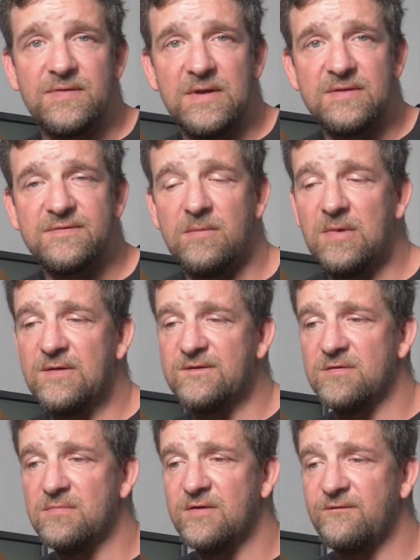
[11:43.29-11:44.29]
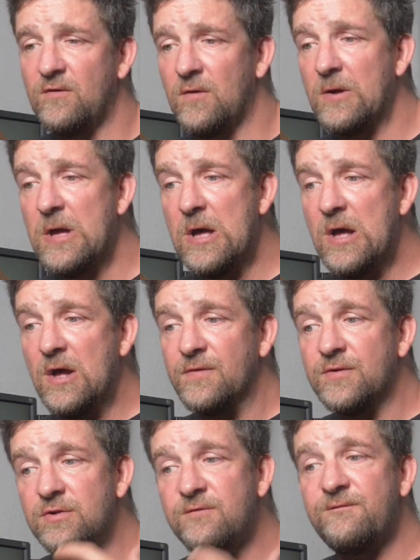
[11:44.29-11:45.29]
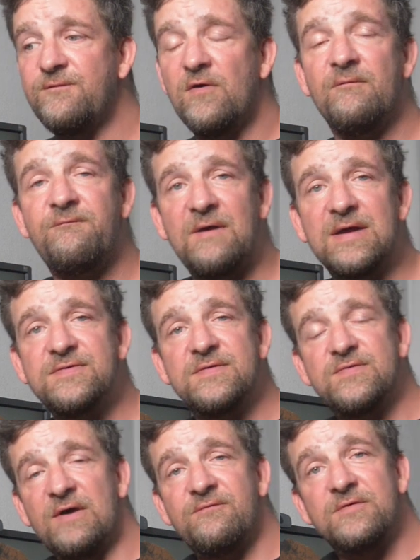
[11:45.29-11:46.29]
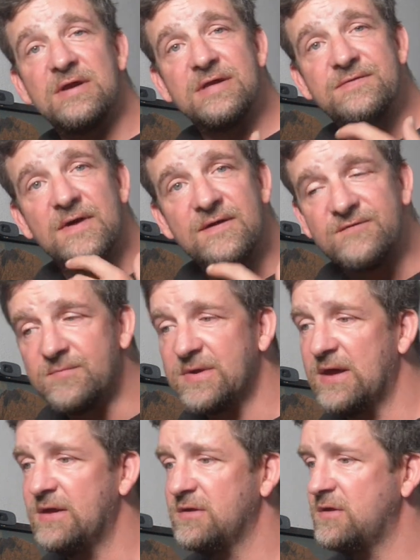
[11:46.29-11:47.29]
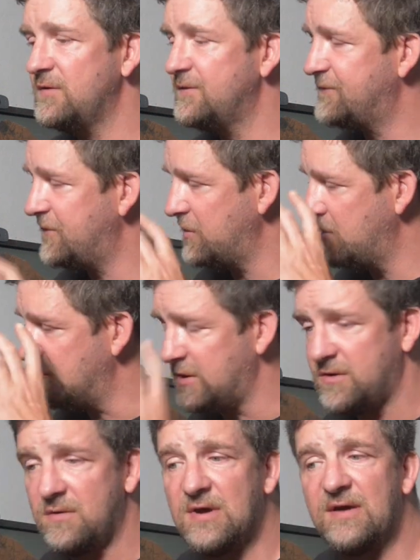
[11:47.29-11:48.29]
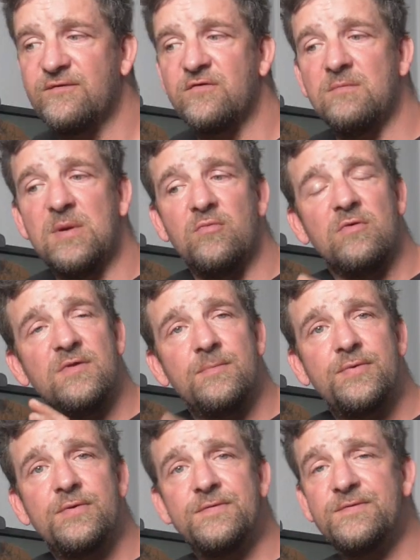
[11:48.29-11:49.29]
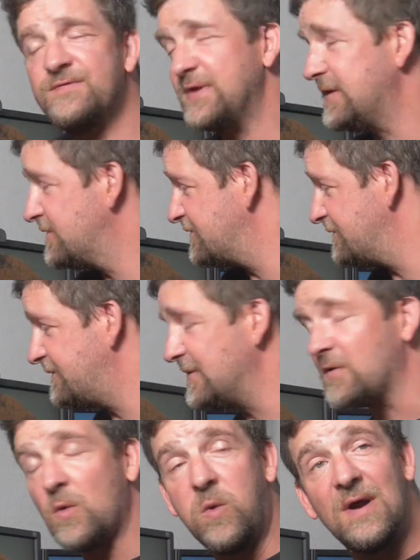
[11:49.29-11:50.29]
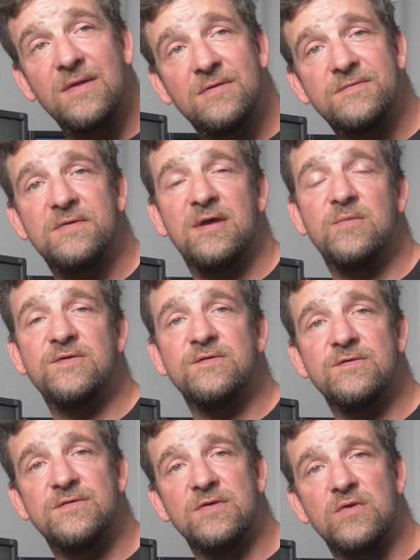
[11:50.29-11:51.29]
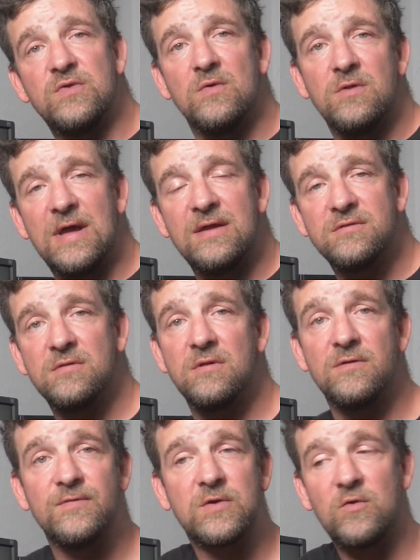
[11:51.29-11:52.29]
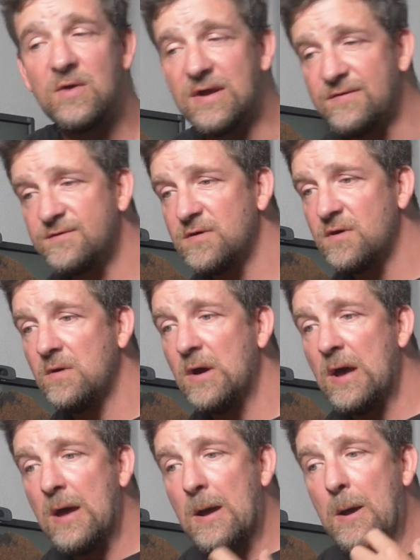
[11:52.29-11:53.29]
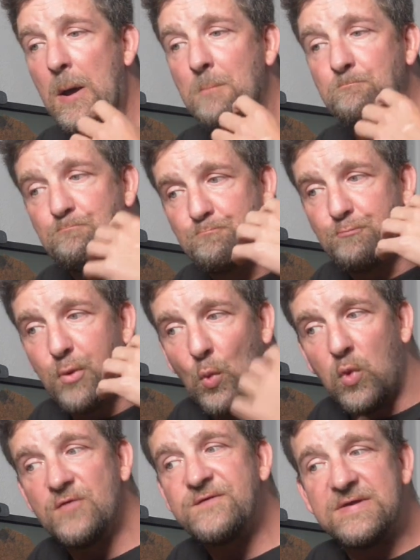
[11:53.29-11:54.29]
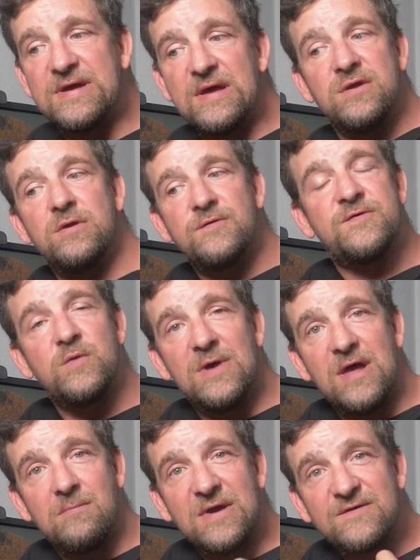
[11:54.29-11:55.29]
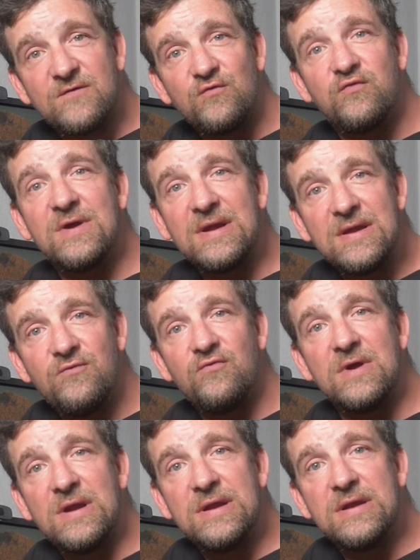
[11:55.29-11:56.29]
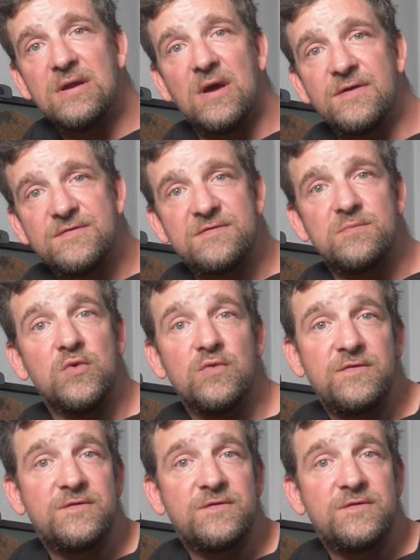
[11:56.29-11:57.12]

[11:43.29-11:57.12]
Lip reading: the things I mentioned before. The new form factor definitely takes some getting used to, and you do have to remember all the buttons, and it doesn't feel quite the same as using the dual handle on the Crane 2. But once you get used to it, it makes for really, really nice smooth